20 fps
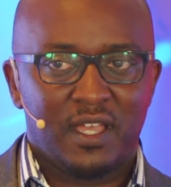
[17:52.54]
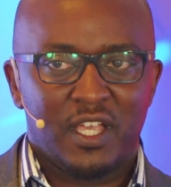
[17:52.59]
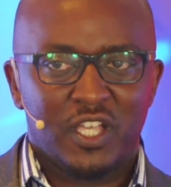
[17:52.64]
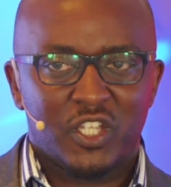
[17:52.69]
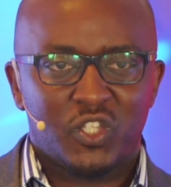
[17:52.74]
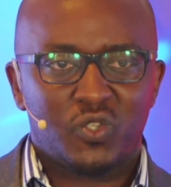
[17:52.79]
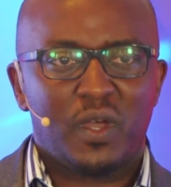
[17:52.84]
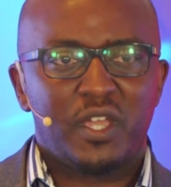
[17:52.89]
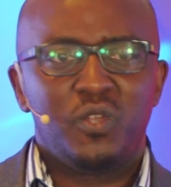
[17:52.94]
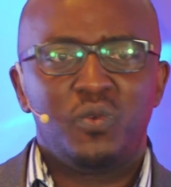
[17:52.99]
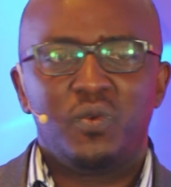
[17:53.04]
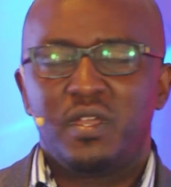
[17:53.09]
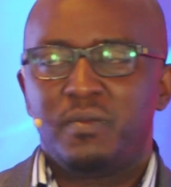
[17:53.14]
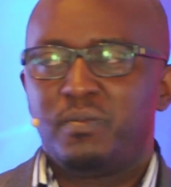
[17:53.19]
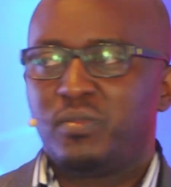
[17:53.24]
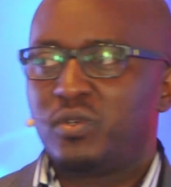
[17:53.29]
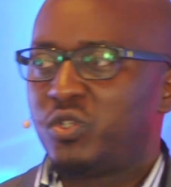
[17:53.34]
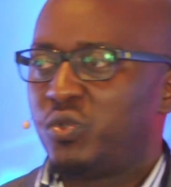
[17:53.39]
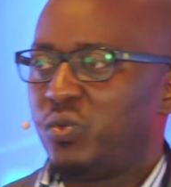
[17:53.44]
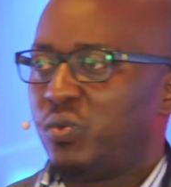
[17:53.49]
So are you
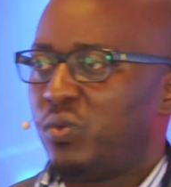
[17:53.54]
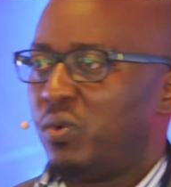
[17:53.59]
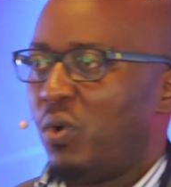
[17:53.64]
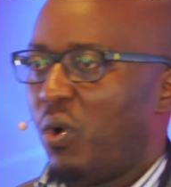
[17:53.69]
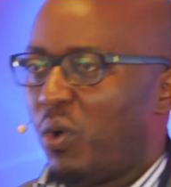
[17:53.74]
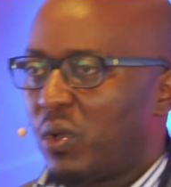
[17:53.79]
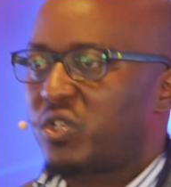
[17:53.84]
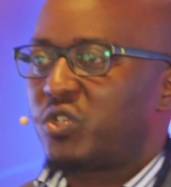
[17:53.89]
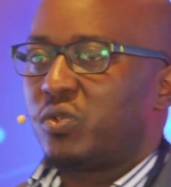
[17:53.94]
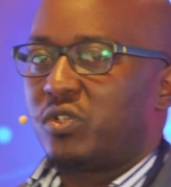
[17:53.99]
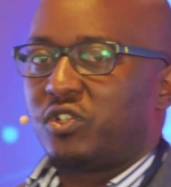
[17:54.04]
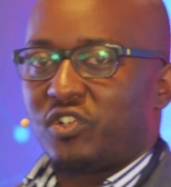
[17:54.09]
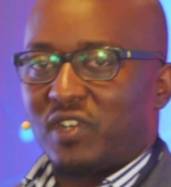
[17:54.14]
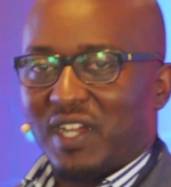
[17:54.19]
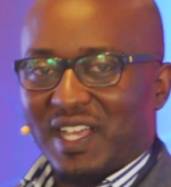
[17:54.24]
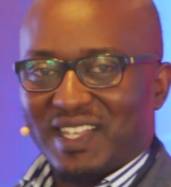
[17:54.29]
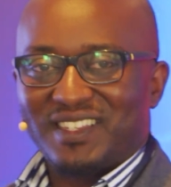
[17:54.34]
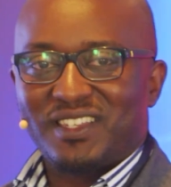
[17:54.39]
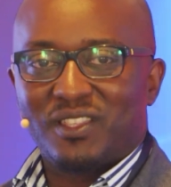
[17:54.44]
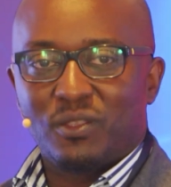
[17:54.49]
able to also
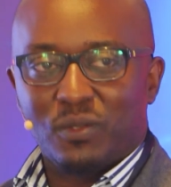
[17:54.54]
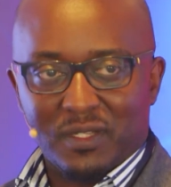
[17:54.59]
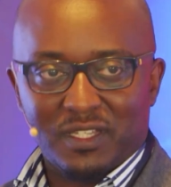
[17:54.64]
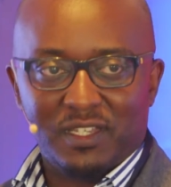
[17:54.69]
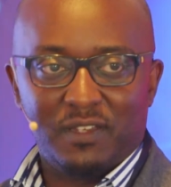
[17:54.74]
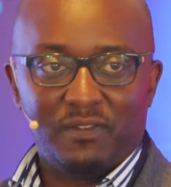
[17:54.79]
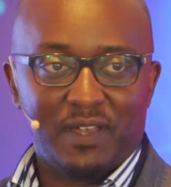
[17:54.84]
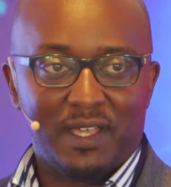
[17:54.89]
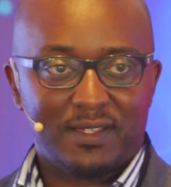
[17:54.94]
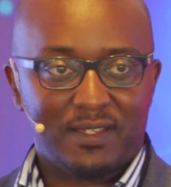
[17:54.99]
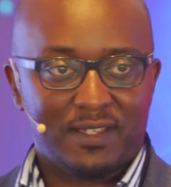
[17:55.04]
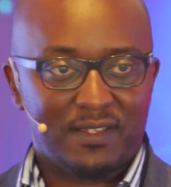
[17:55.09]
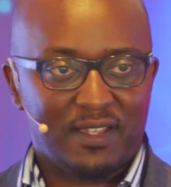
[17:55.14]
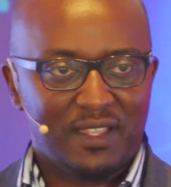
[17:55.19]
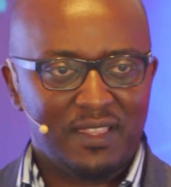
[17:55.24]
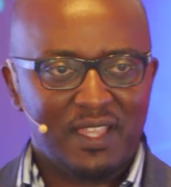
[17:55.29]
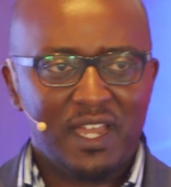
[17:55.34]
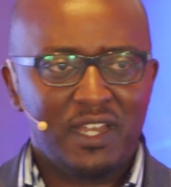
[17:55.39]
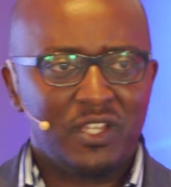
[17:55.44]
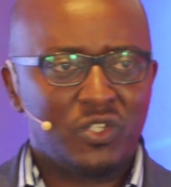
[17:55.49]
trust those devices?
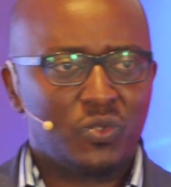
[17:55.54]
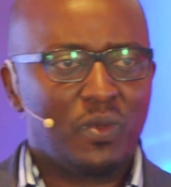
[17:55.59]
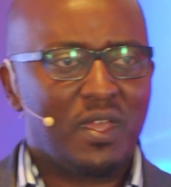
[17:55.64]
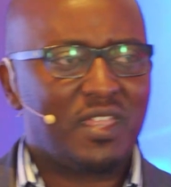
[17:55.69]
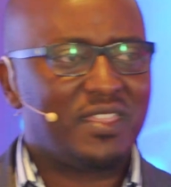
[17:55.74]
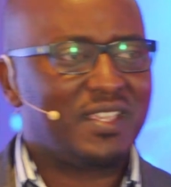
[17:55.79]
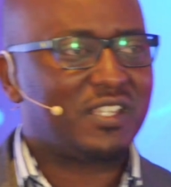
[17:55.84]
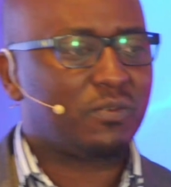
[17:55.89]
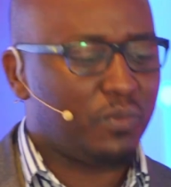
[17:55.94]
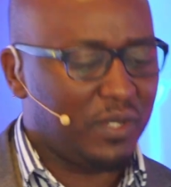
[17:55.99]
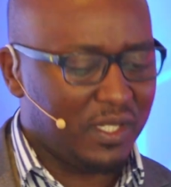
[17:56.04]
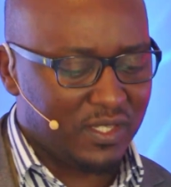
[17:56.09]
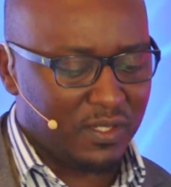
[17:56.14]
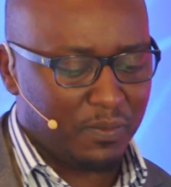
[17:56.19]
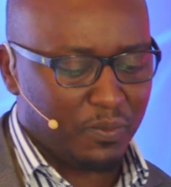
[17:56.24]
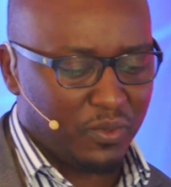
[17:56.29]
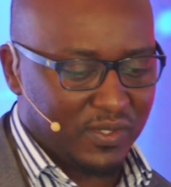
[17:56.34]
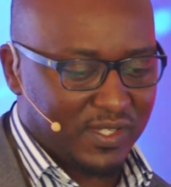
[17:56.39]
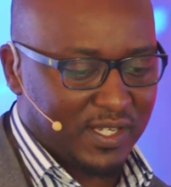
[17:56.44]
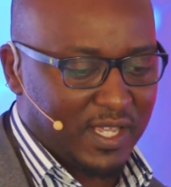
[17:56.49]
And that is where these
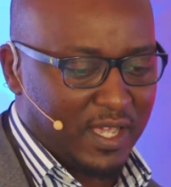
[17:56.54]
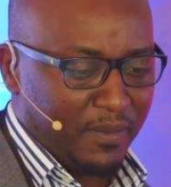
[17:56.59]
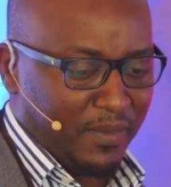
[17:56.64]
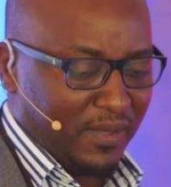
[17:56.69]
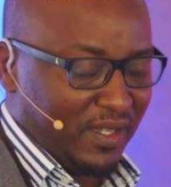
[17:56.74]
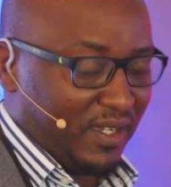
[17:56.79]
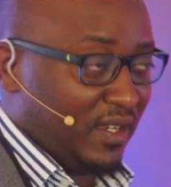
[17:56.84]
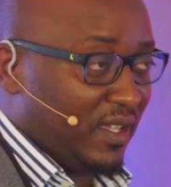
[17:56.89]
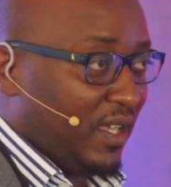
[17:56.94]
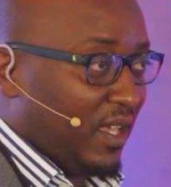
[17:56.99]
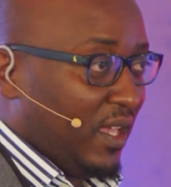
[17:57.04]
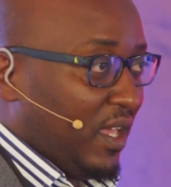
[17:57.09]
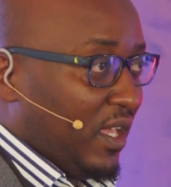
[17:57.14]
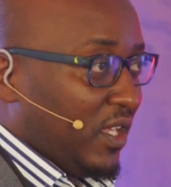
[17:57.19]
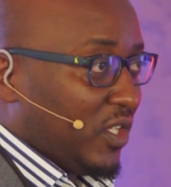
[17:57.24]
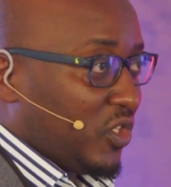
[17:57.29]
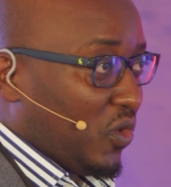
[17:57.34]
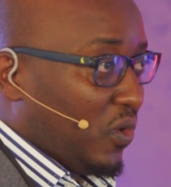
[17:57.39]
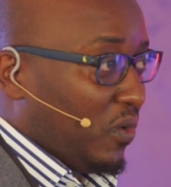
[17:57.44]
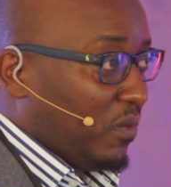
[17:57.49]
principles come in.
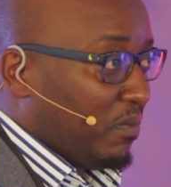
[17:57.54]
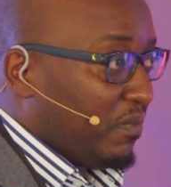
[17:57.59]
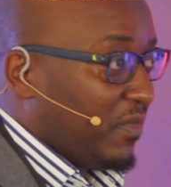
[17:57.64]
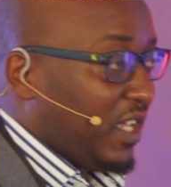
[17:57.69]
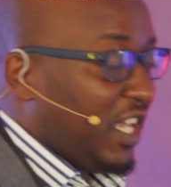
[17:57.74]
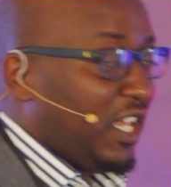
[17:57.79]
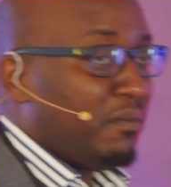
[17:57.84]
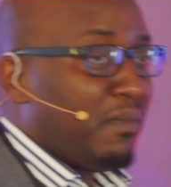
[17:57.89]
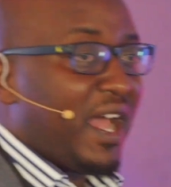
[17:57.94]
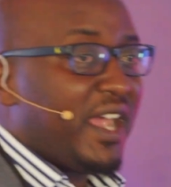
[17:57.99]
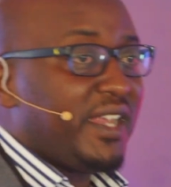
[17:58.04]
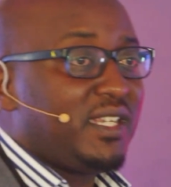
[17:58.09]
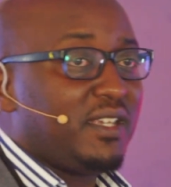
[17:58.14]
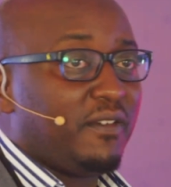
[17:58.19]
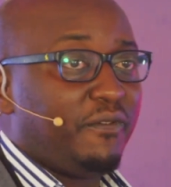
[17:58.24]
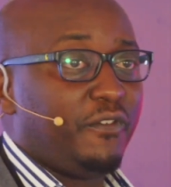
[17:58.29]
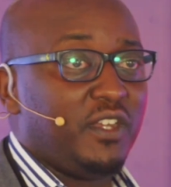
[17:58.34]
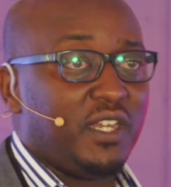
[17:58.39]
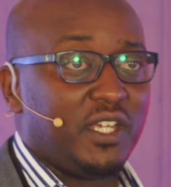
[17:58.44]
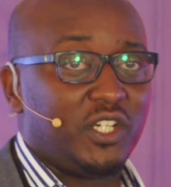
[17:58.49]
So, in my
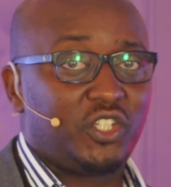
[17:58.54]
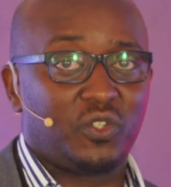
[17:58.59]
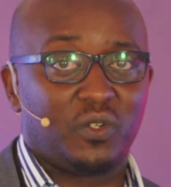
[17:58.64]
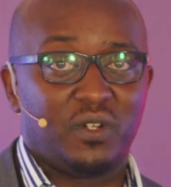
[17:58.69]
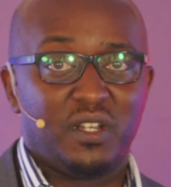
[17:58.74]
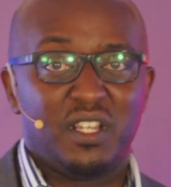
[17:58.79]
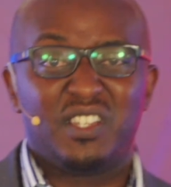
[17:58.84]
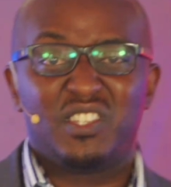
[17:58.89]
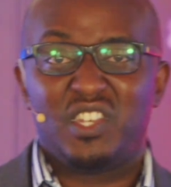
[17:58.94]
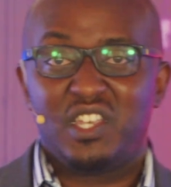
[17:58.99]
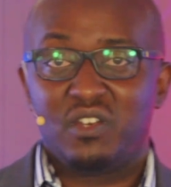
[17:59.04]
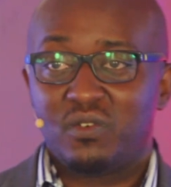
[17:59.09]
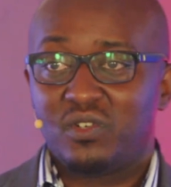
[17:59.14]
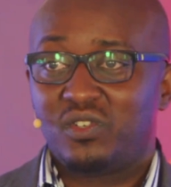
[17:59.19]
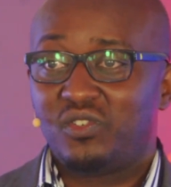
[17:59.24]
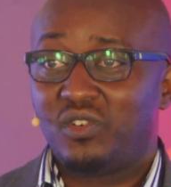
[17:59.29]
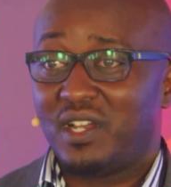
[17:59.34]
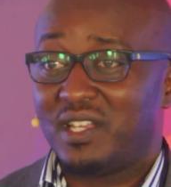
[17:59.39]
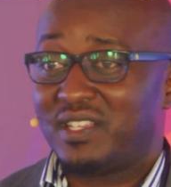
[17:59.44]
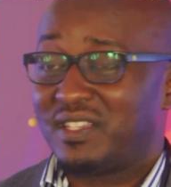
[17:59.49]
definition, zero
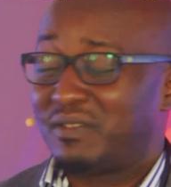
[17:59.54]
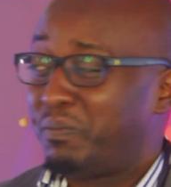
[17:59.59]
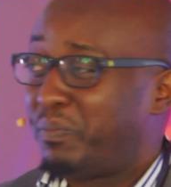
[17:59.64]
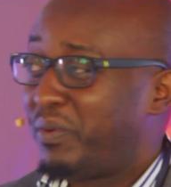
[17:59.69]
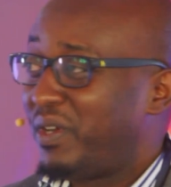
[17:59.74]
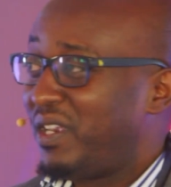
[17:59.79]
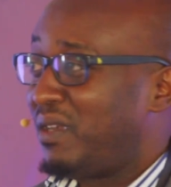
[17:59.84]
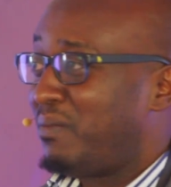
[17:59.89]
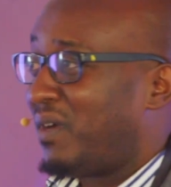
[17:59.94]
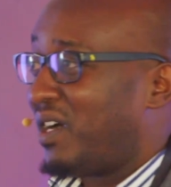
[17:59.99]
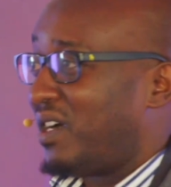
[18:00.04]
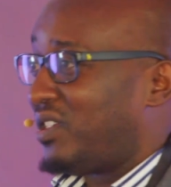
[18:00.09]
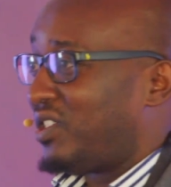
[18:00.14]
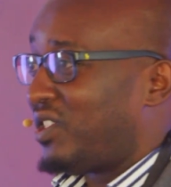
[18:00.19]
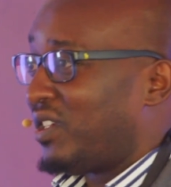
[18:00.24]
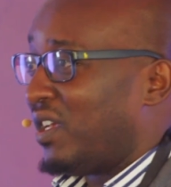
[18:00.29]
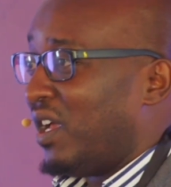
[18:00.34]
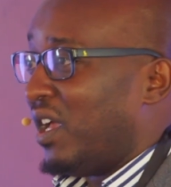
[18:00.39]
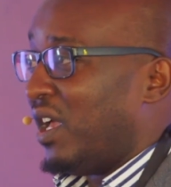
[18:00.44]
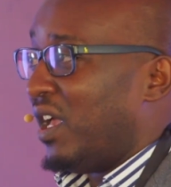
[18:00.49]
trust pretty much
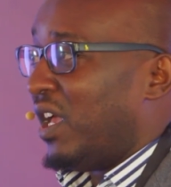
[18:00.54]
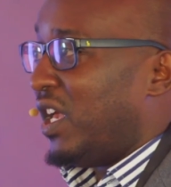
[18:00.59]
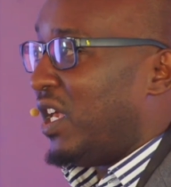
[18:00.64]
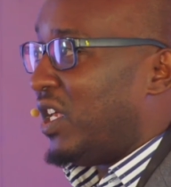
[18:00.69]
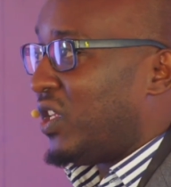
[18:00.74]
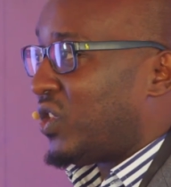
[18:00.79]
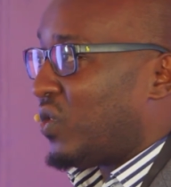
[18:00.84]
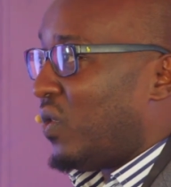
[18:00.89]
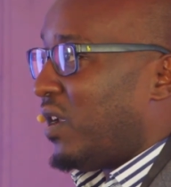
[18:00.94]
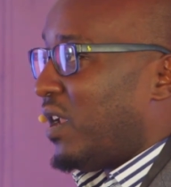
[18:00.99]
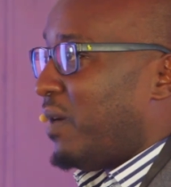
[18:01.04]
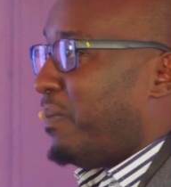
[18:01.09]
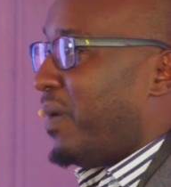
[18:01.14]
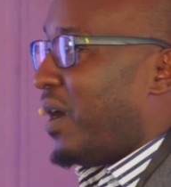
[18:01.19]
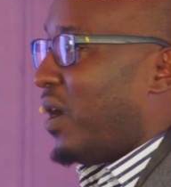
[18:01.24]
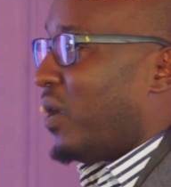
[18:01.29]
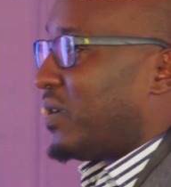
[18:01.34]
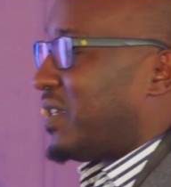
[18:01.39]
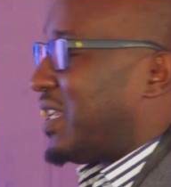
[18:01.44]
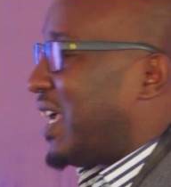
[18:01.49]
is all
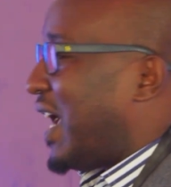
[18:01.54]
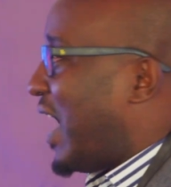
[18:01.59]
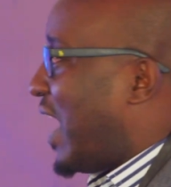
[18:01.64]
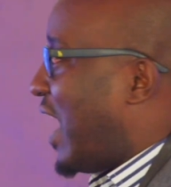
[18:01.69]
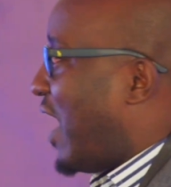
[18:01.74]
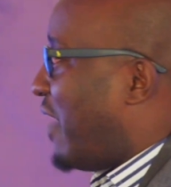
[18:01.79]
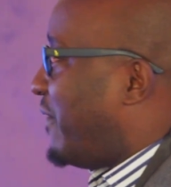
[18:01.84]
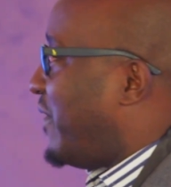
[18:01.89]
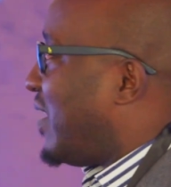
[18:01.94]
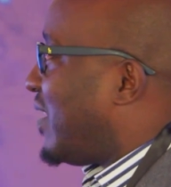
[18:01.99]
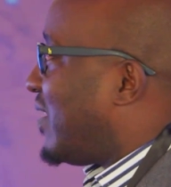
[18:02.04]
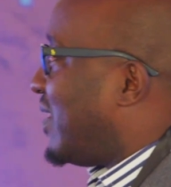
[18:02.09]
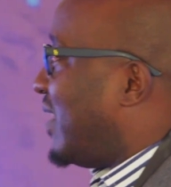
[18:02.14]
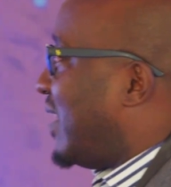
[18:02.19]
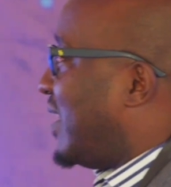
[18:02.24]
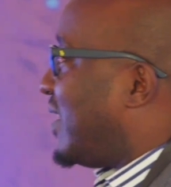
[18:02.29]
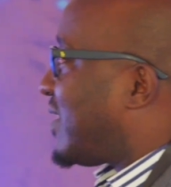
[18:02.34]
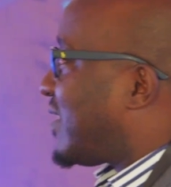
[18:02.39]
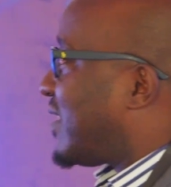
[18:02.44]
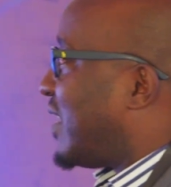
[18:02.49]
about having
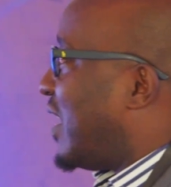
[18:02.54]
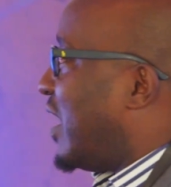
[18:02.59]
these